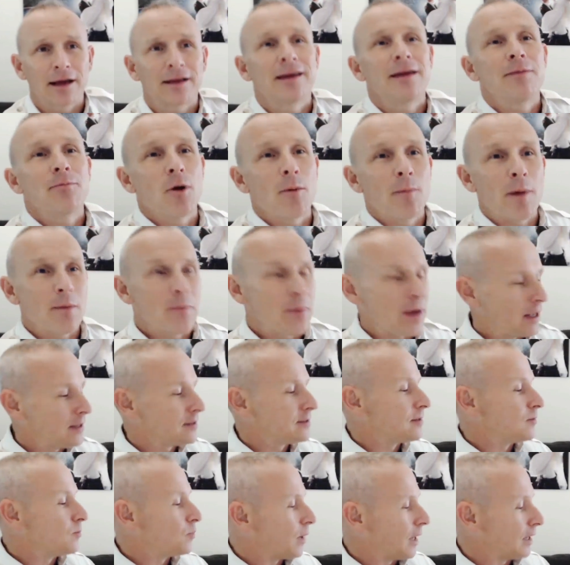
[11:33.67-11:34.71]
keep all my pens
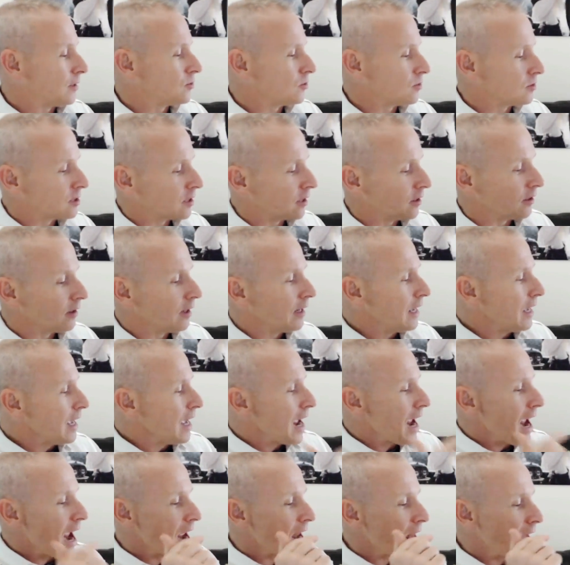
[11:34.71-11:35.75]
and pencils here,
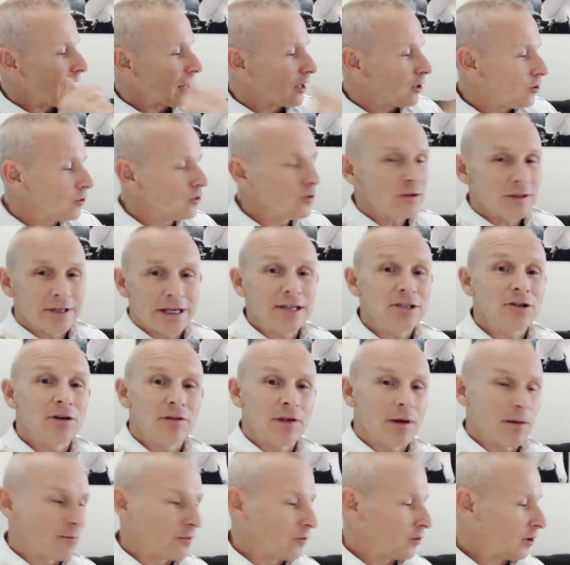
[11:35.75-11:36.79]
and I use each of
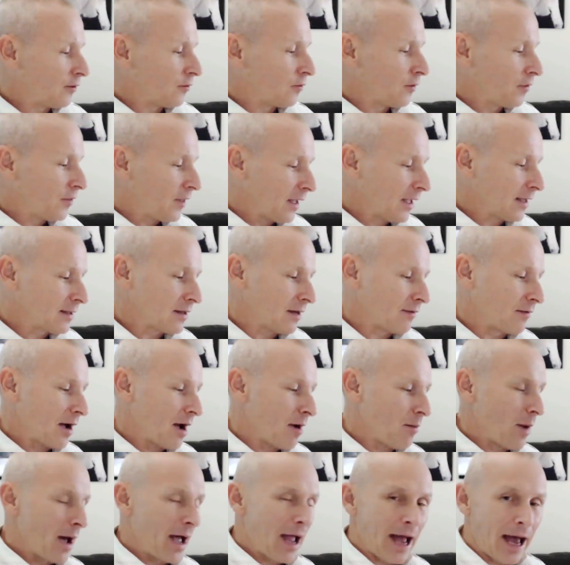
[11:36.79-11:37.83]
them for different things. I've got
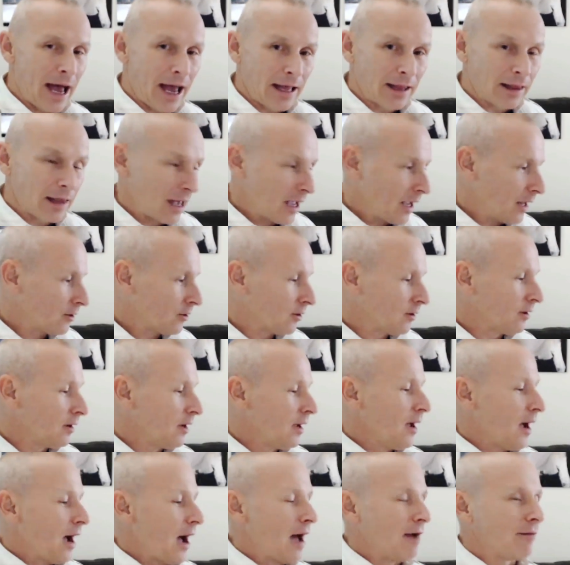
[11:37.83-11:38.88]
my highlighter.
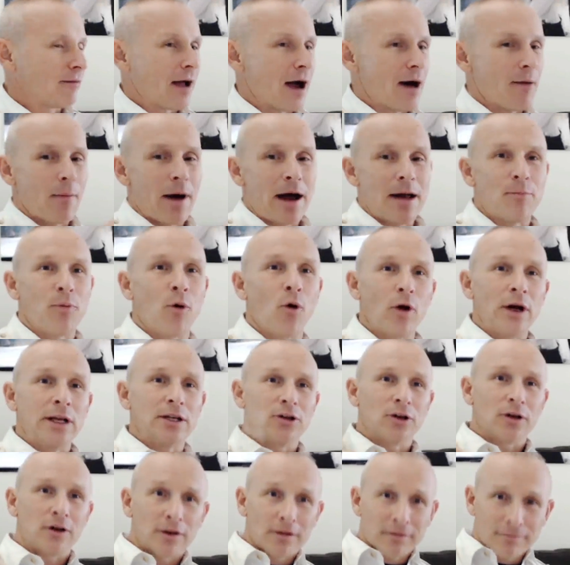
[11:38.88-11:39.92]
I've got my
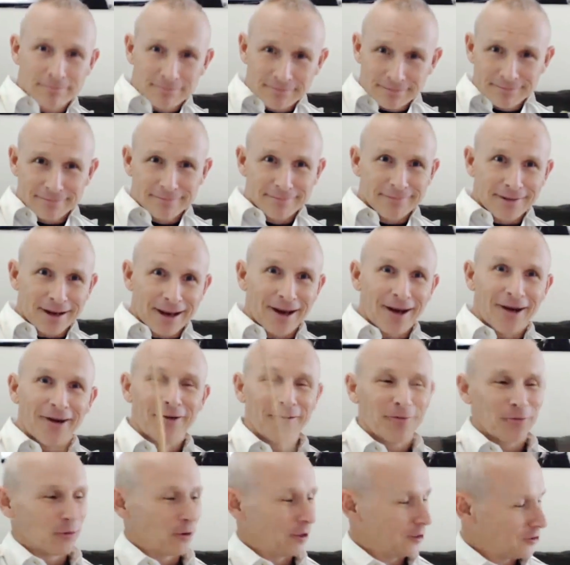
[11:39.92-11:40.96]
pointer,
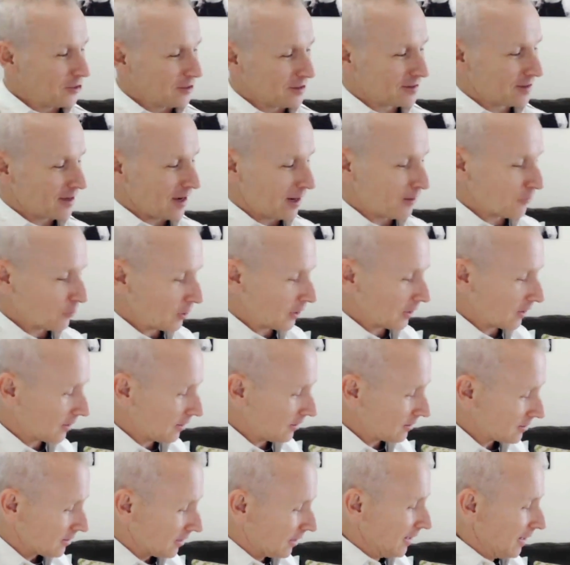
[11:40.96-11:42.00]
which is kind of
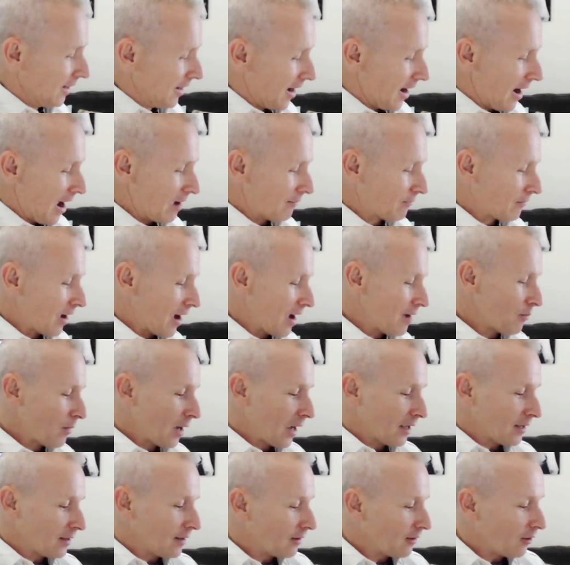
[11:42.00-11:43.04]
ridiculous. I've got
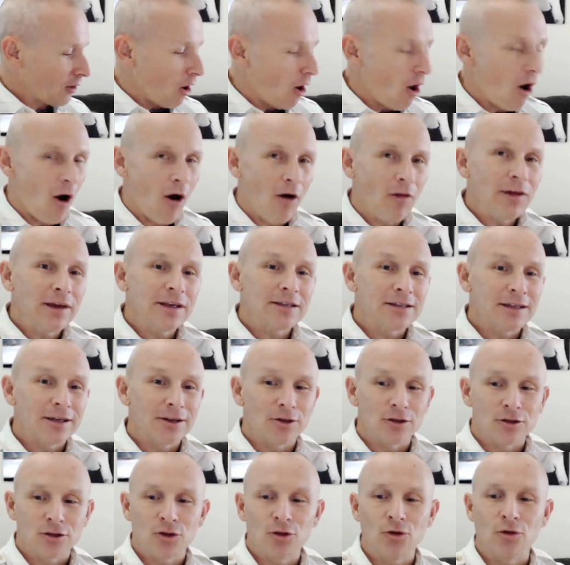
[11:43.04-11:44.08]
all these little
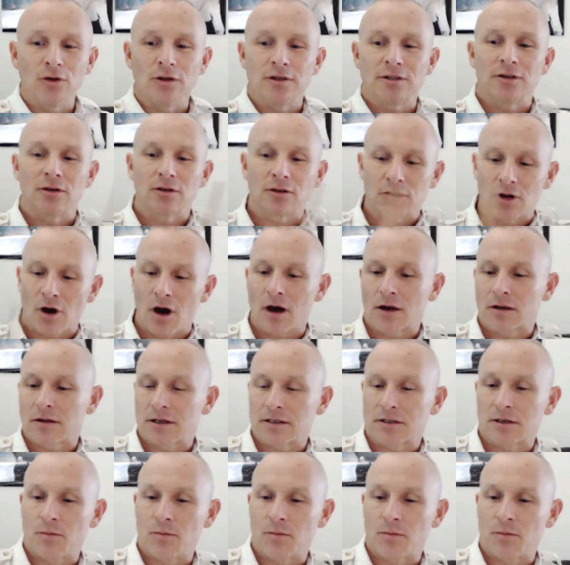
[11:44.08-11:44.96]
tools. So talk to us